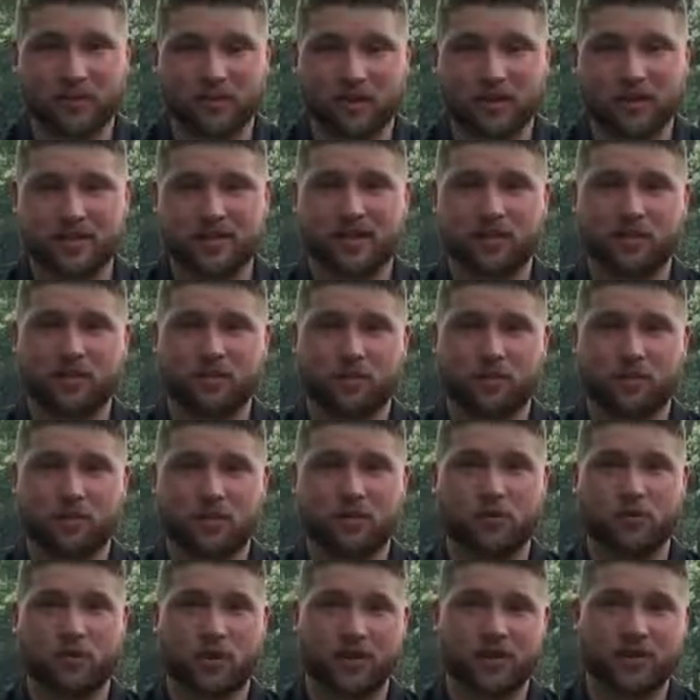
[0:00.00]
a place that you'll
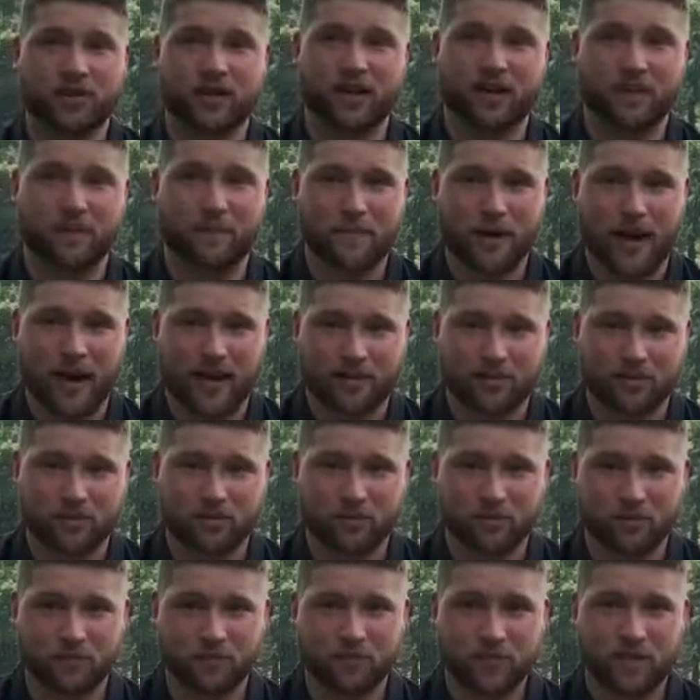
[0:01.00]
be wanting to come back to.
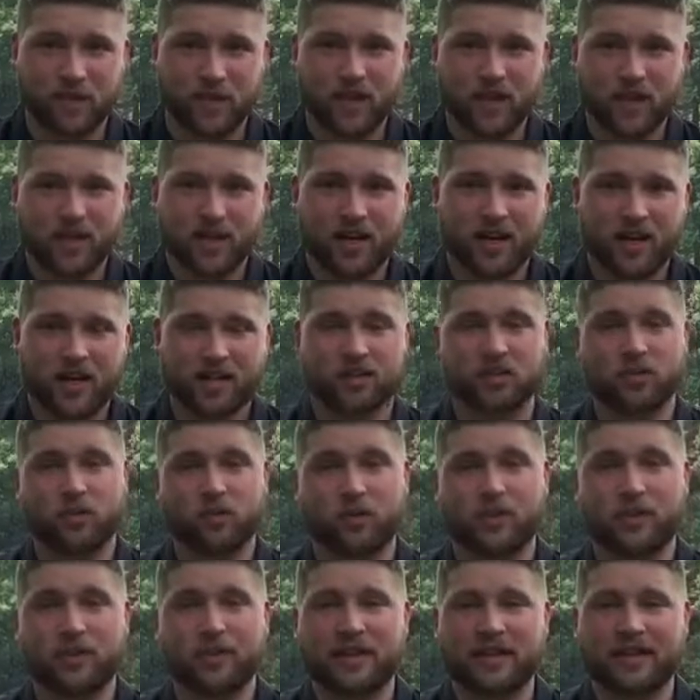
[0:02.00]
And so
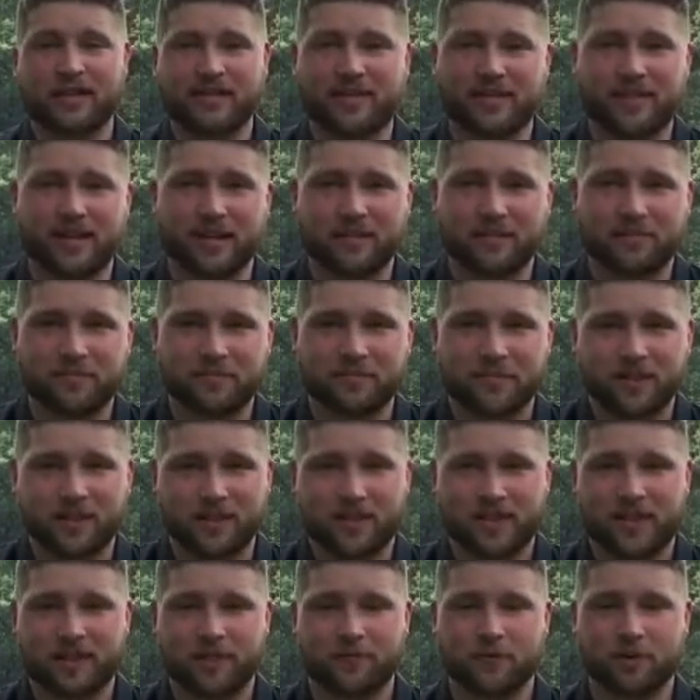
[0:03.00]
with that said,
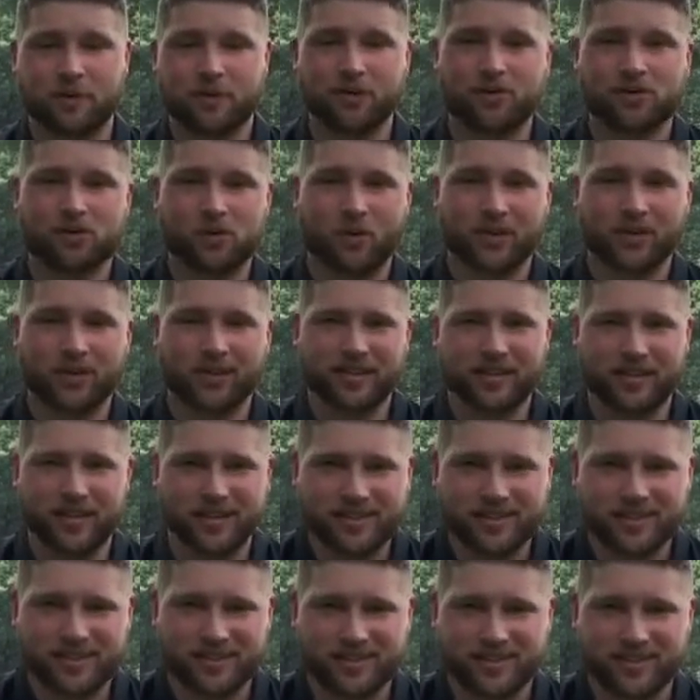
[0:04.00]
if you're enjoying
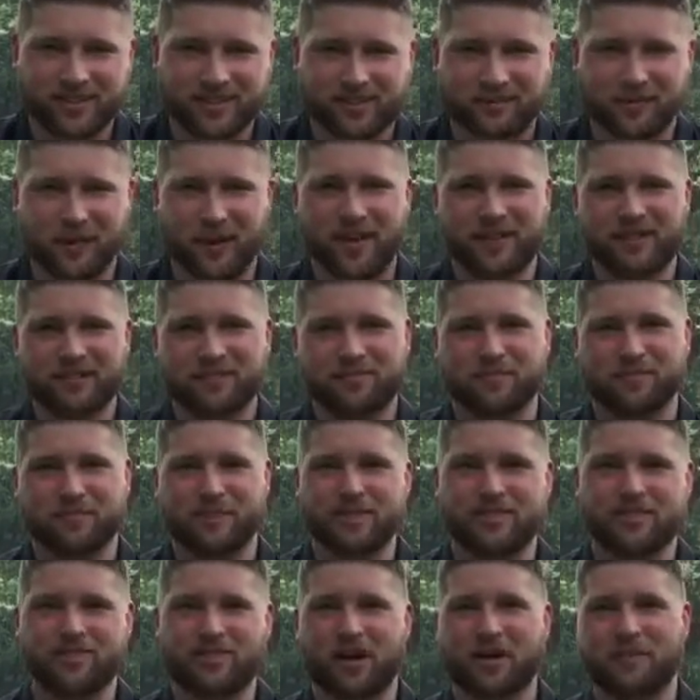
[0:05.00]
this, right,
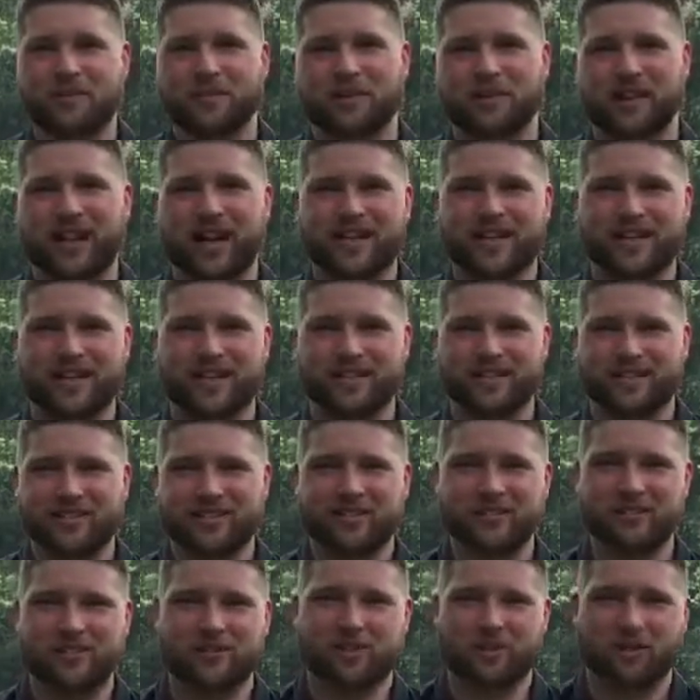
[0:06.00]
please drop a like and a
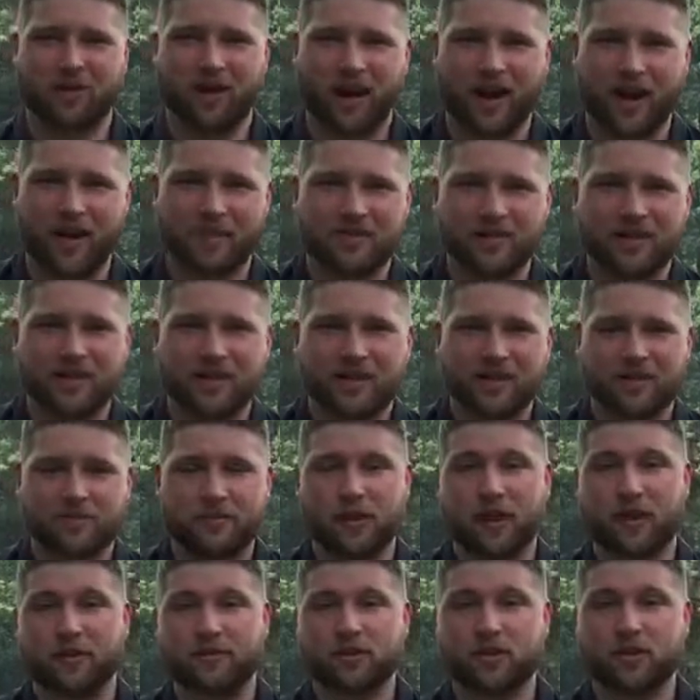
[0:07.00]
subscribe. If
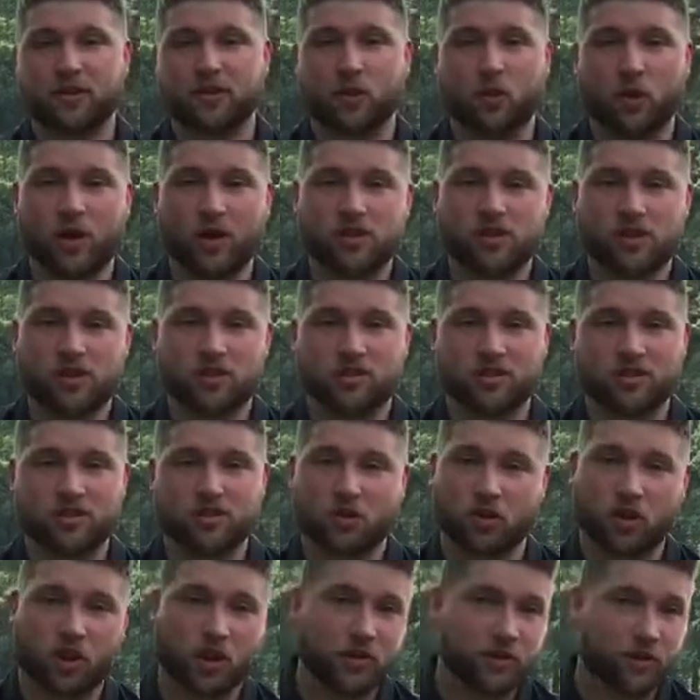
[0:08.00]
you have any questions
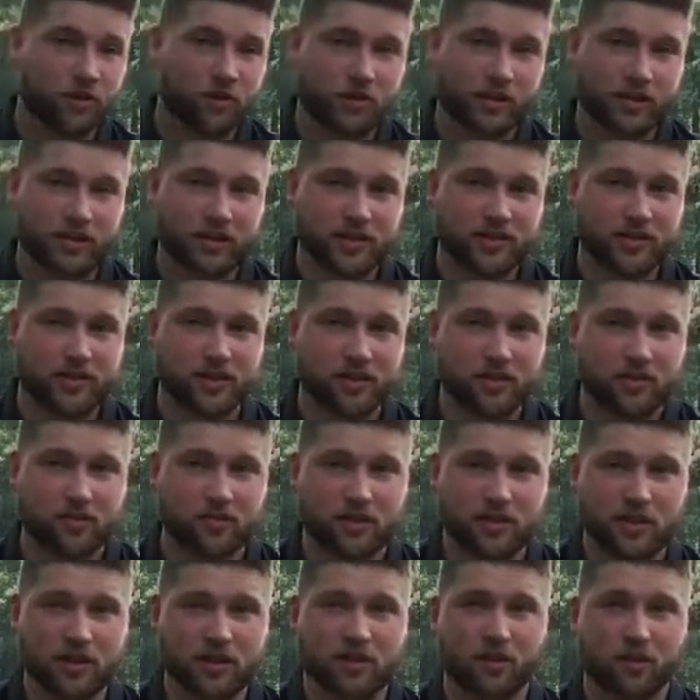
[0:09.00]
or other things that you
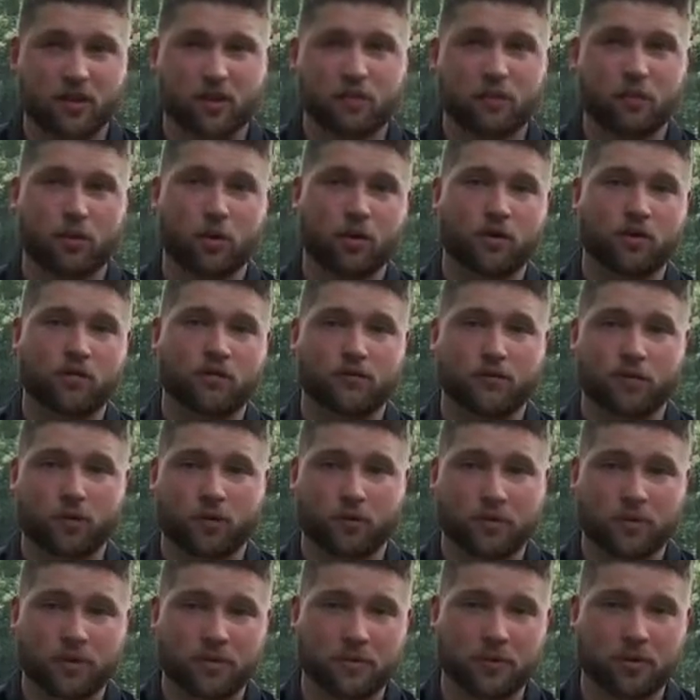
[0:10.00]
think are important for
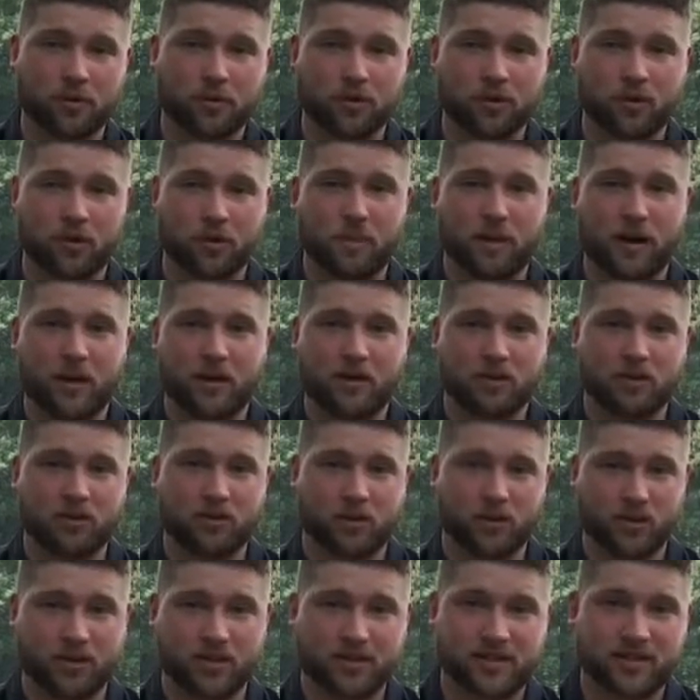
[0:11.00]
people to know about New
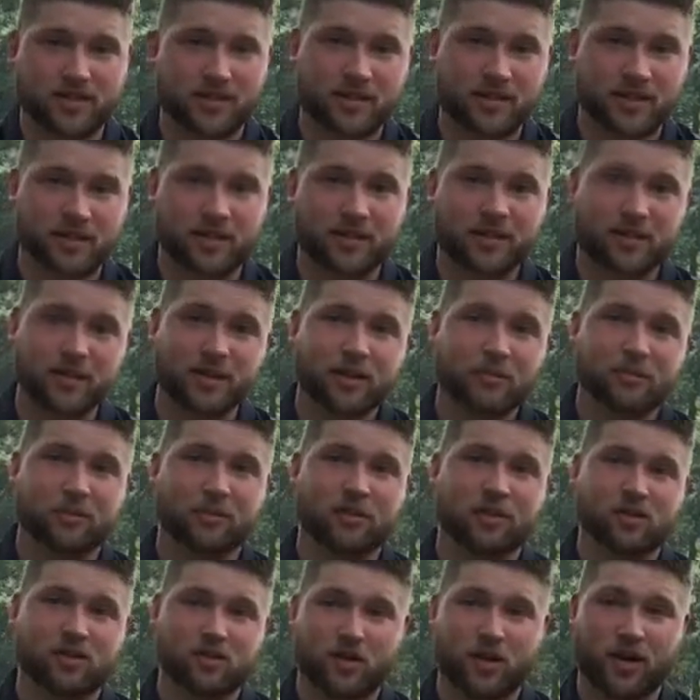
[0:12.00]
York City,
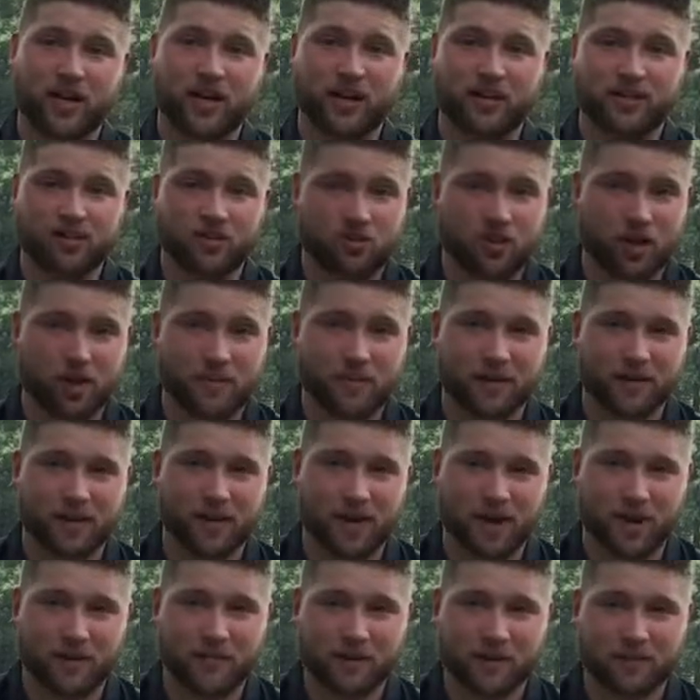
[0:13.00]
please go ahead and drop a
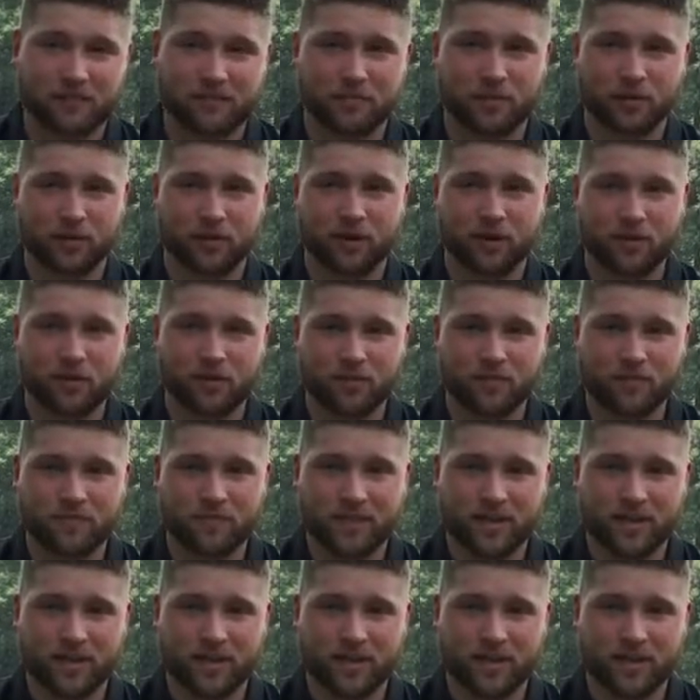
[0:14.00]
comment below.